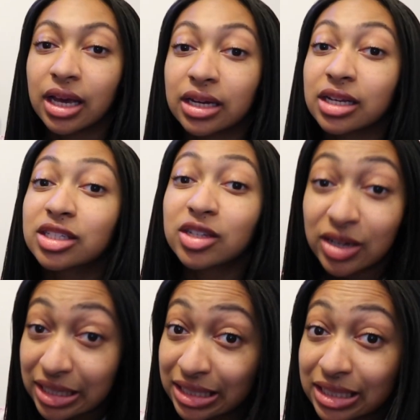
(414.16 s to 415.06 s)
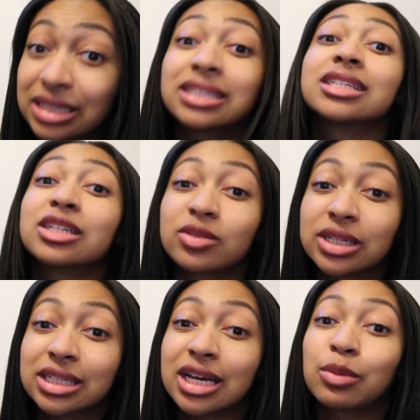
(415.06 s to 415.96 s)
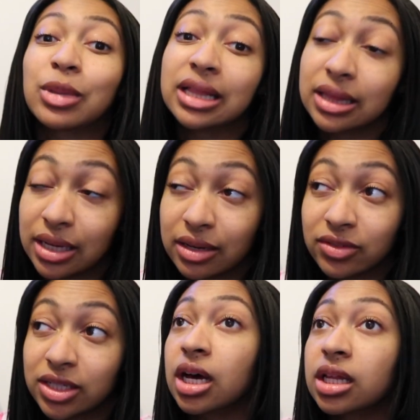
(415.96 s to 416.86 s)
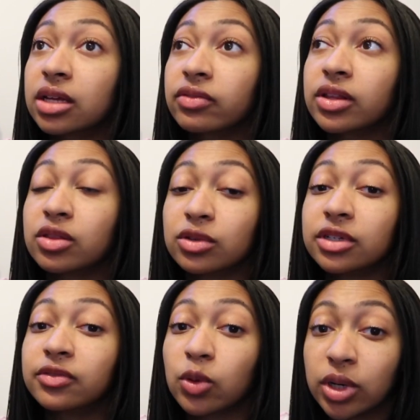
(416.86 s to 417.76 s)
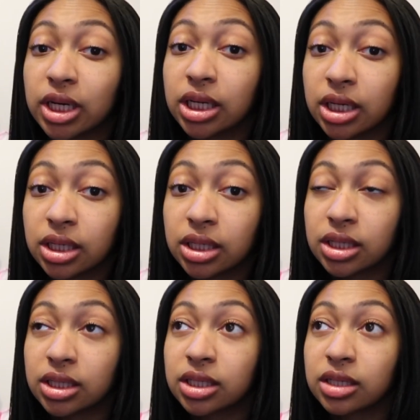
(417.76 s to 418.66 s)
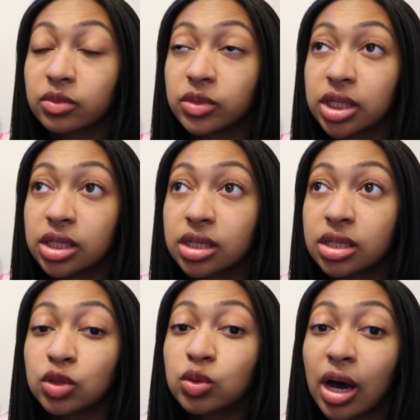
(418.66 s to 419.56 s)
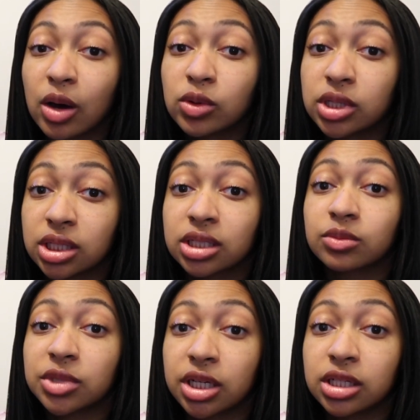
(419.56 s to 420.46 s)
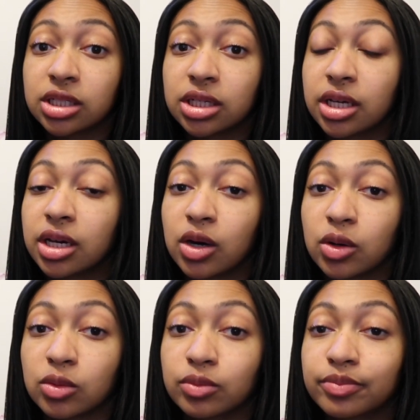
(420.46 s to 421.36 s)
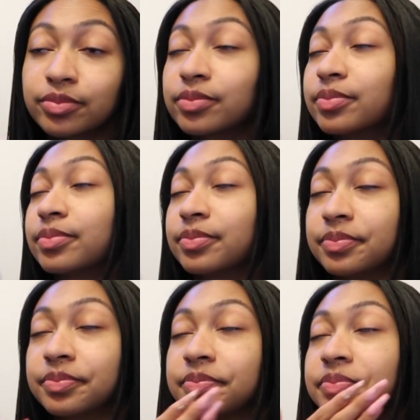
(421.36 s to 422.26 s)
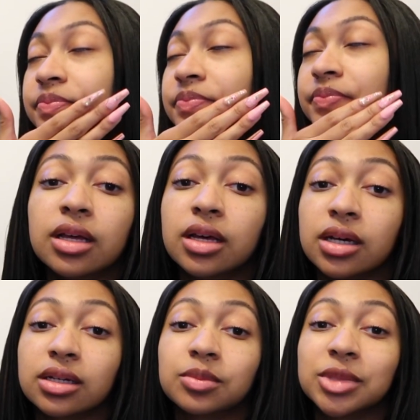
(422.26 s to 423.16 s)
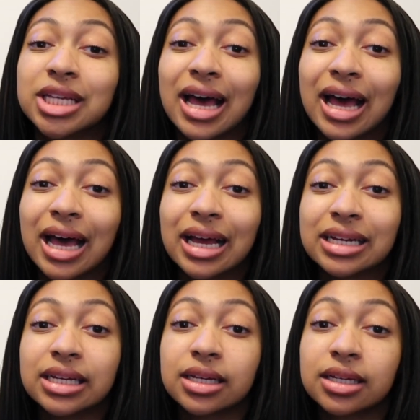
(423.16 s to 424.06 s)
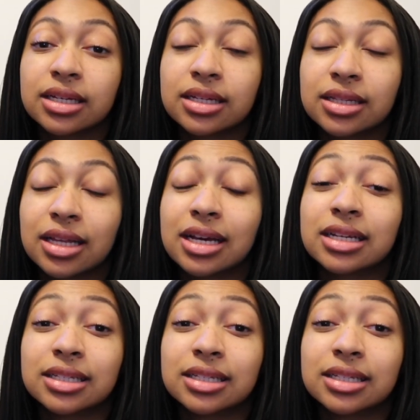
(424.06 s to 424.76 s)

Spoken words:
and that's crazy considering the time I left. I left at 3:40. It took me 2 hours and some change to get home. I am tired, like I